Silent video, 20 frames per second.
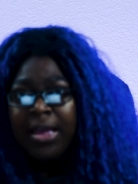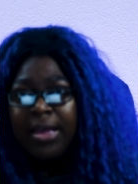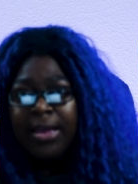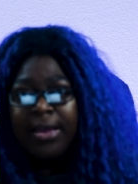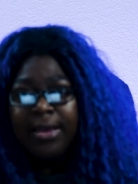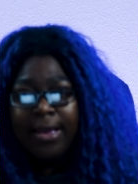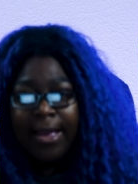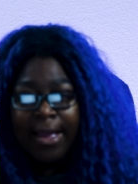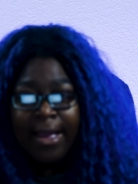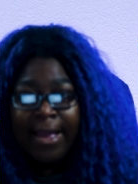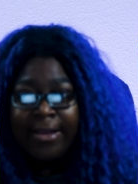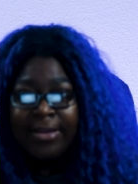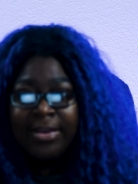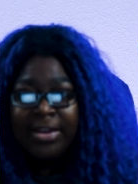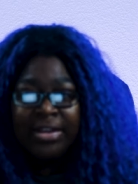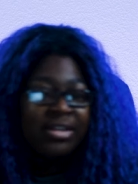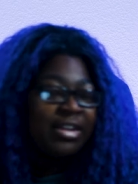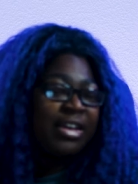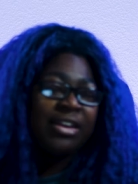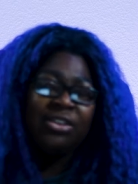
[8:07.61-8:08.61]
Andy
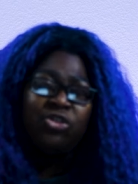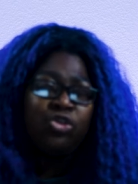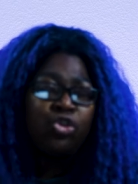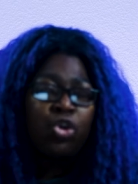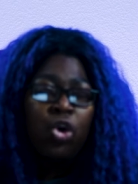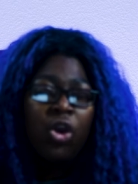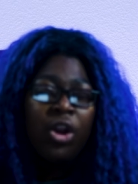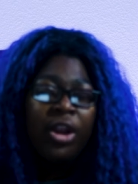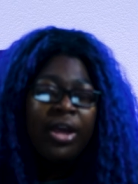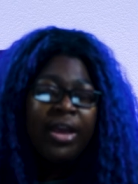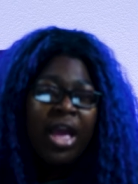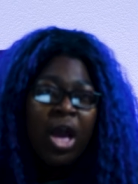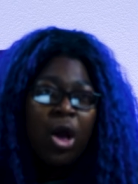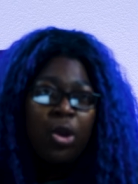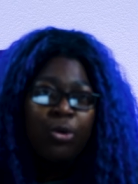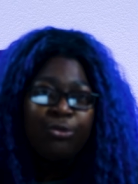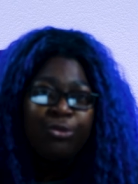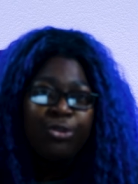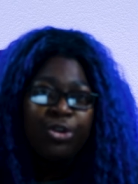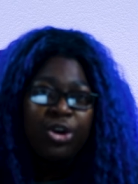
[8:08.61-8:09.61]
takes Charlie out
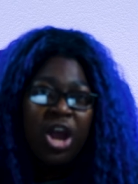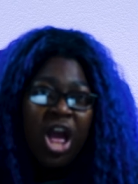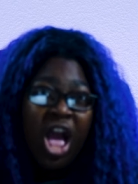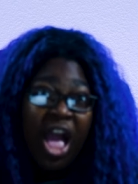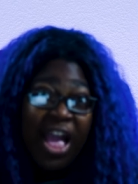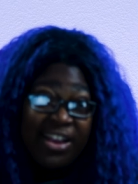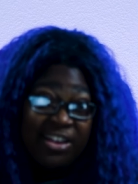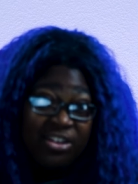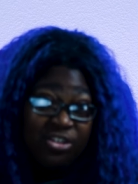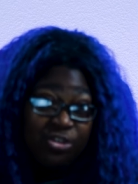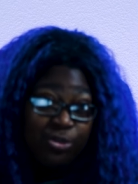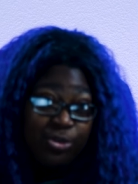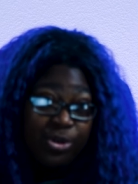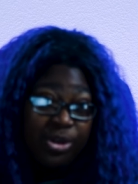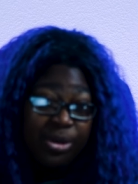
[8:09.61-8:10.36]
for ice cream.